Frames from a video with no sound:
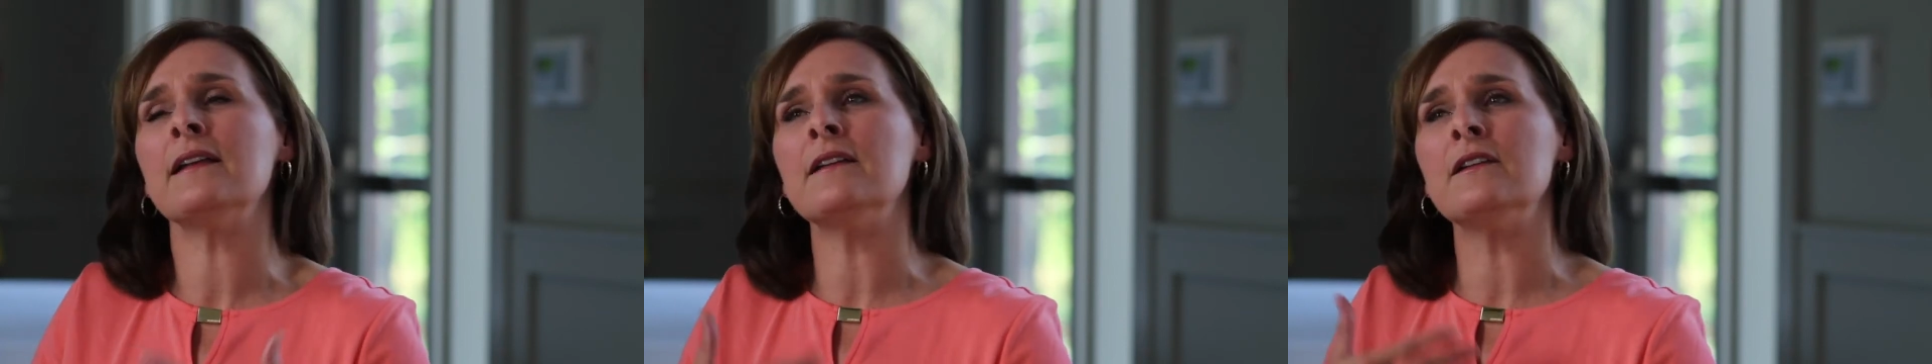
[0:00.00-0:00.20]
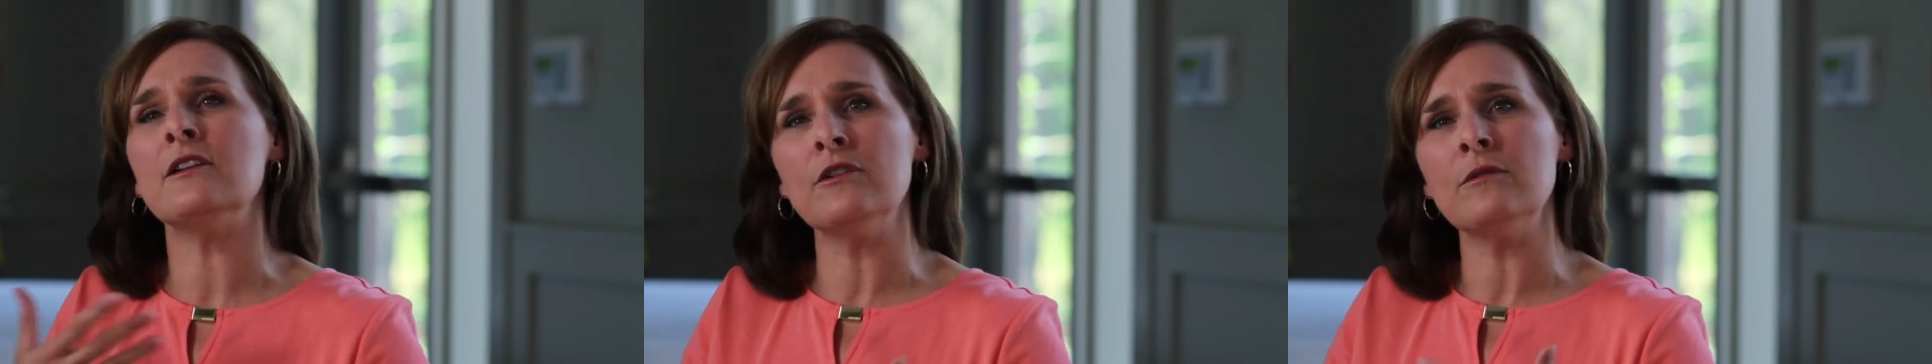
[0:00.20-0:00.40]

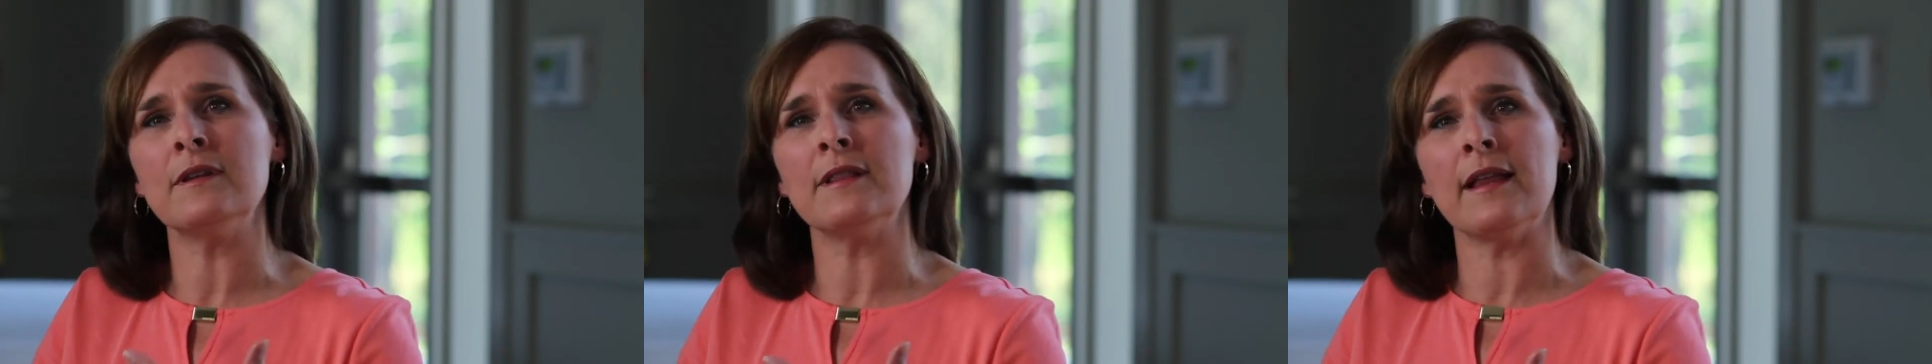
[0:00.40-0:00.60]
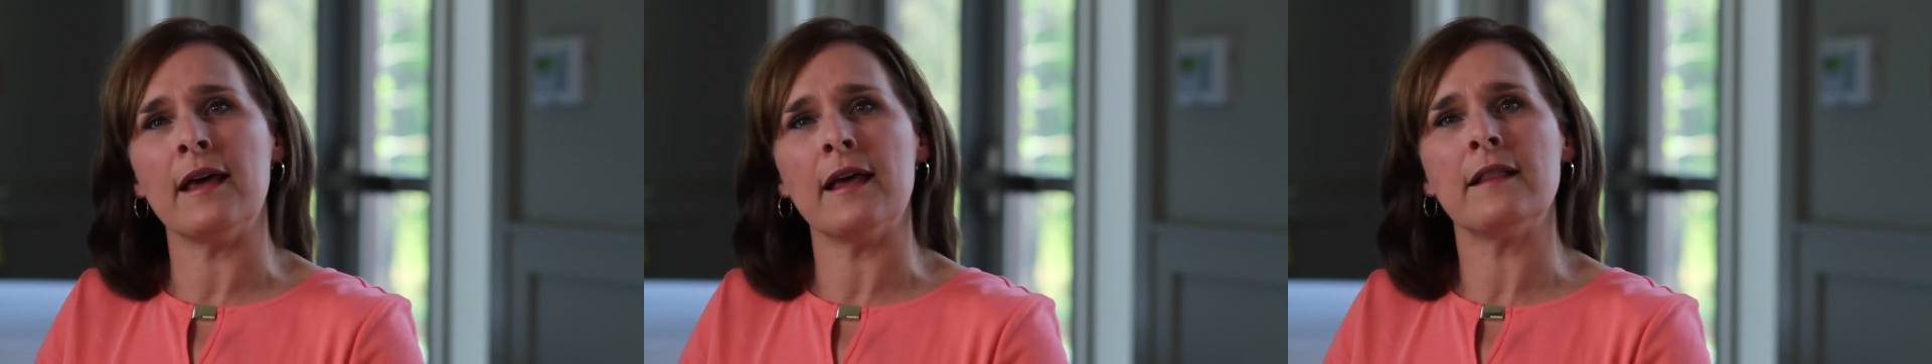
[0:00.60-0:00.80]
doing
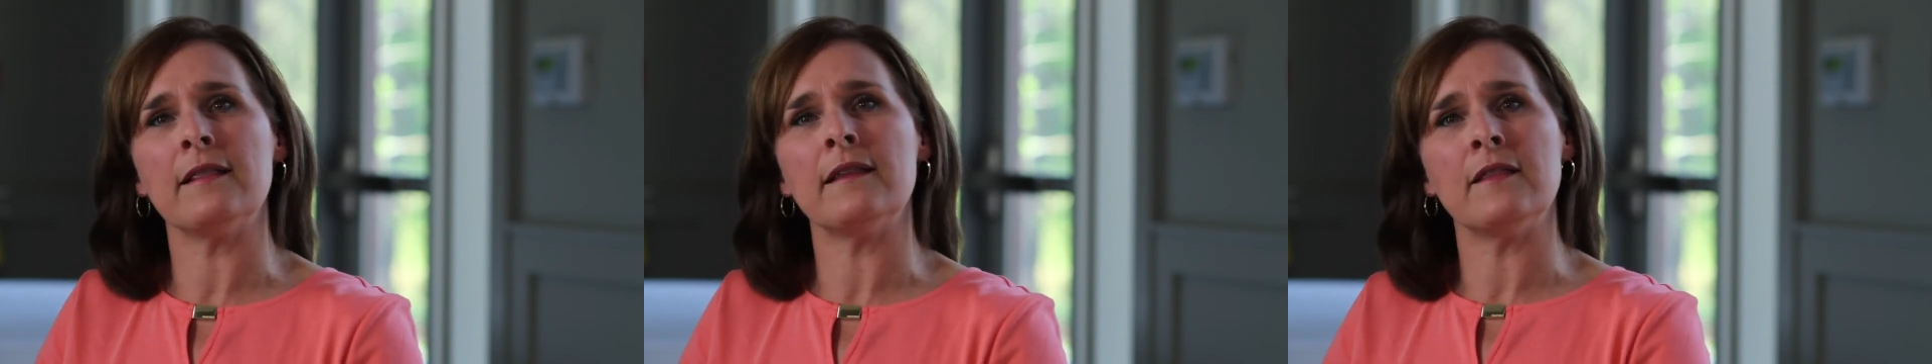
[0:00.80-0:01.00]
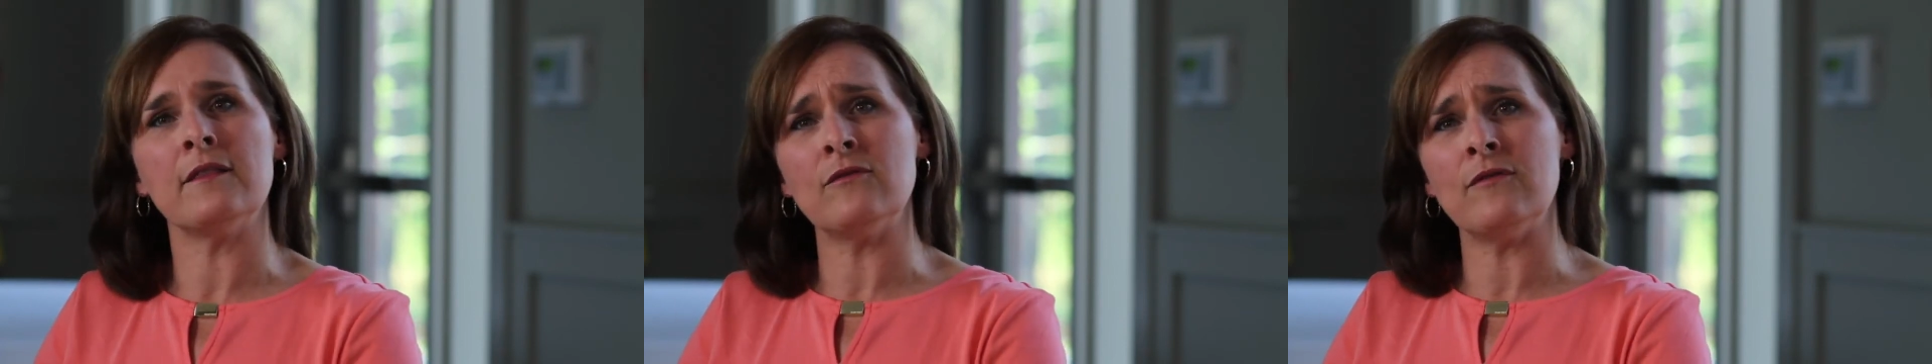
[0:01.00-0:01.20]
that
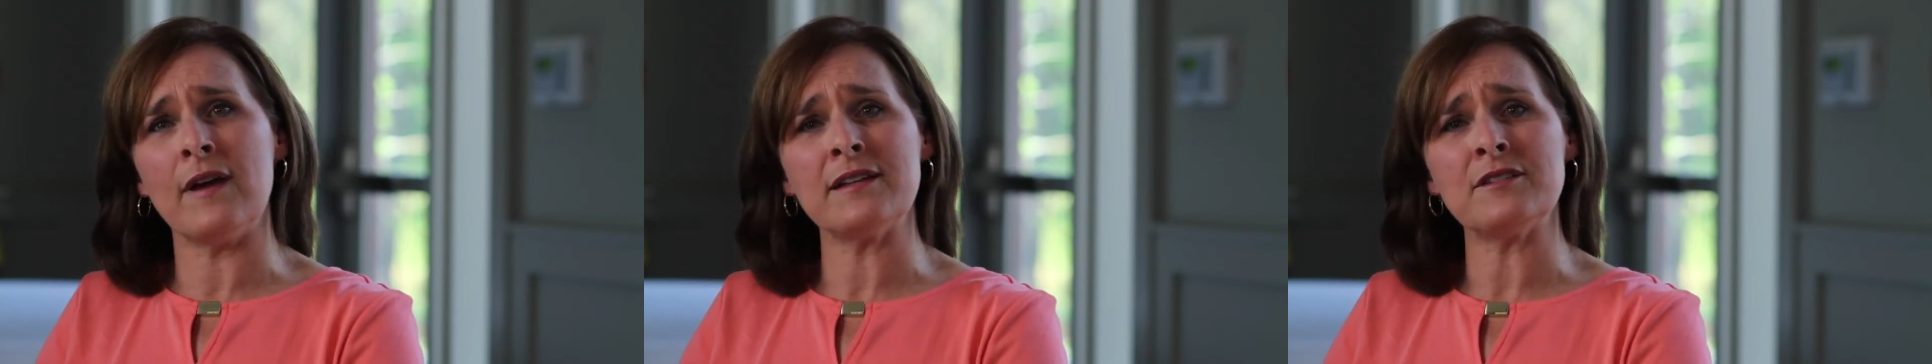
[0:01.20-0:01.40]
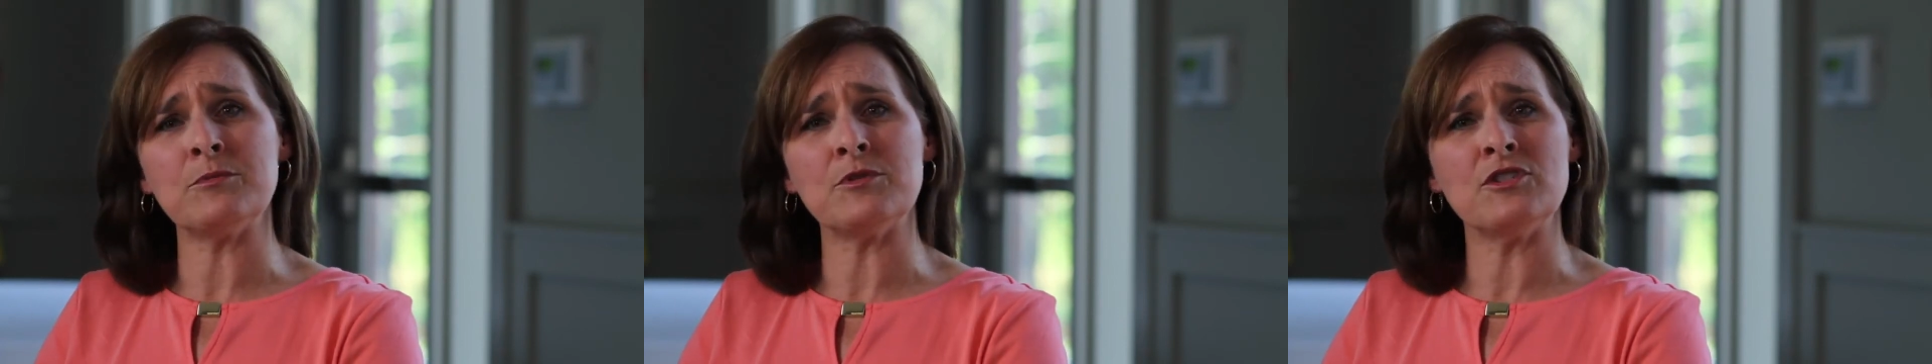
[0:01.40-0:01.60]
the vast
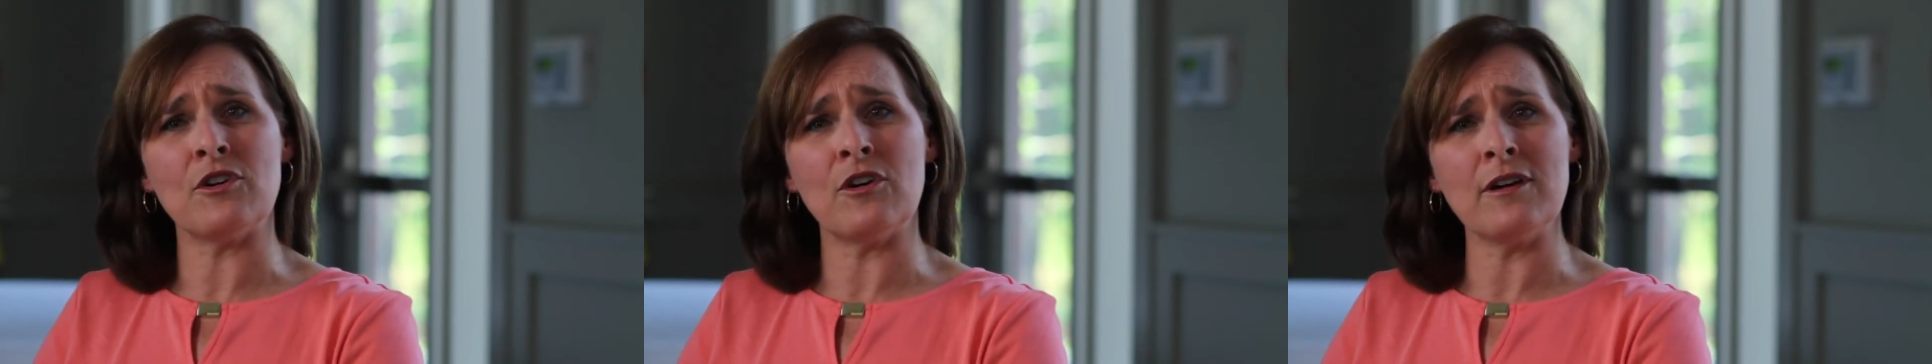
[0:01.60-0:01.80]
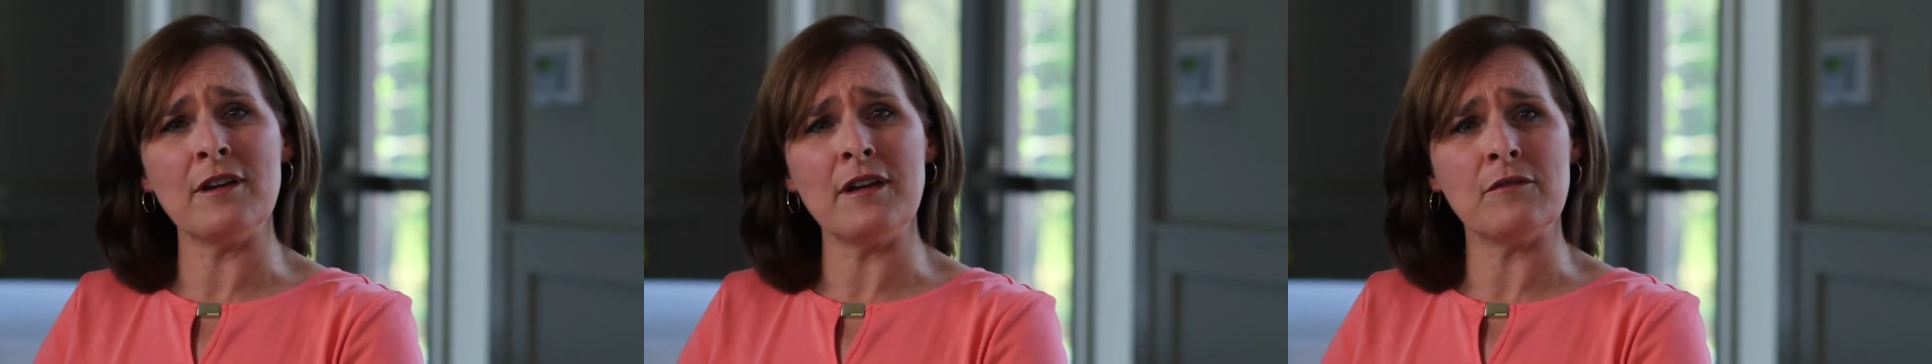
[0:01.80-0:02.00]

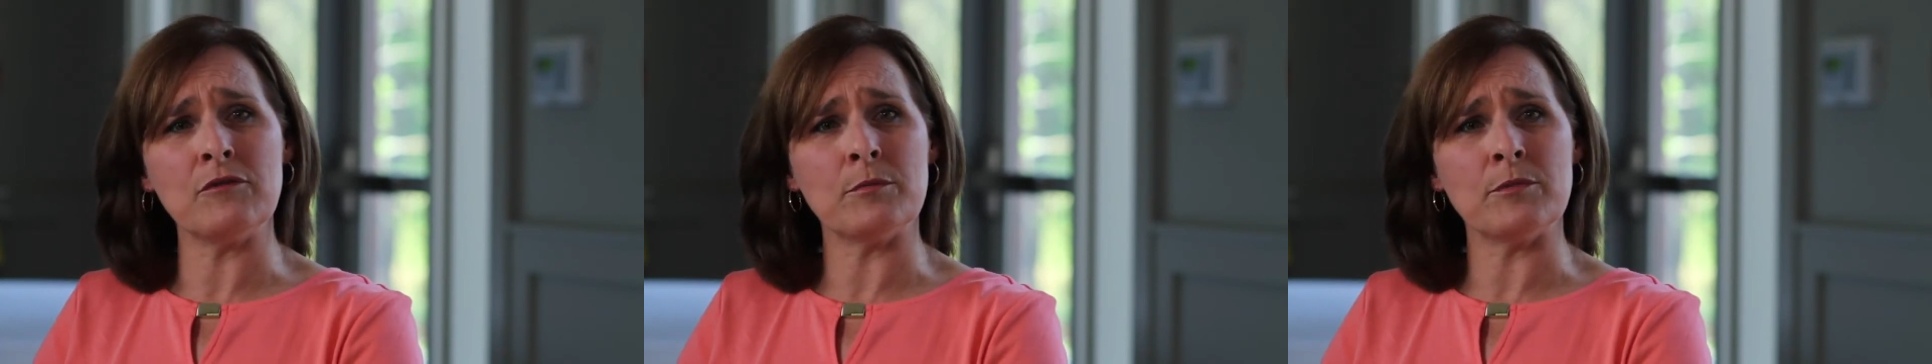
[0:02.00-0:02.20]
majority of them are